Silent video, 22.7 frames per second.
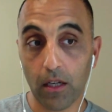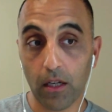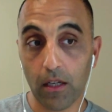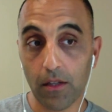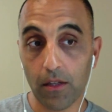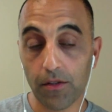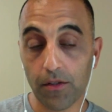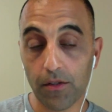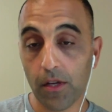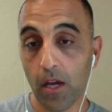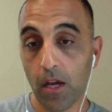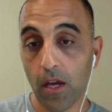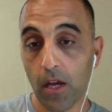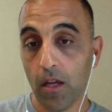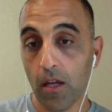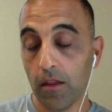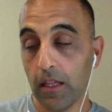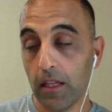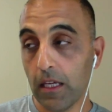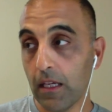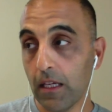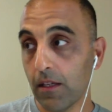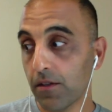Is
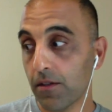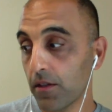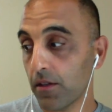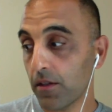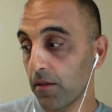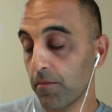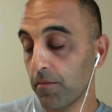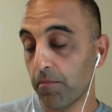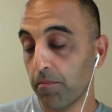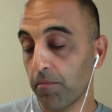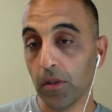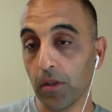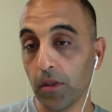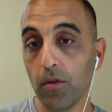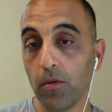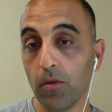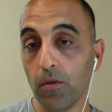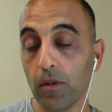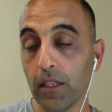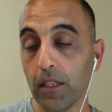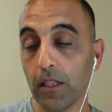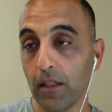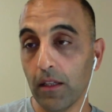these
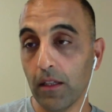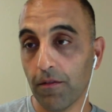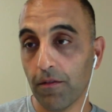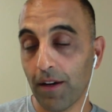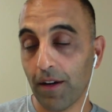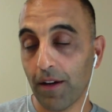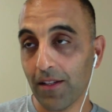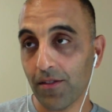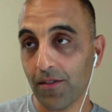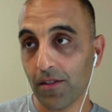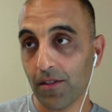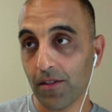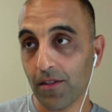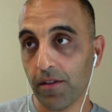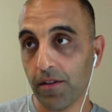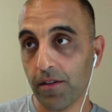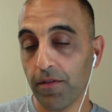blue lit devices?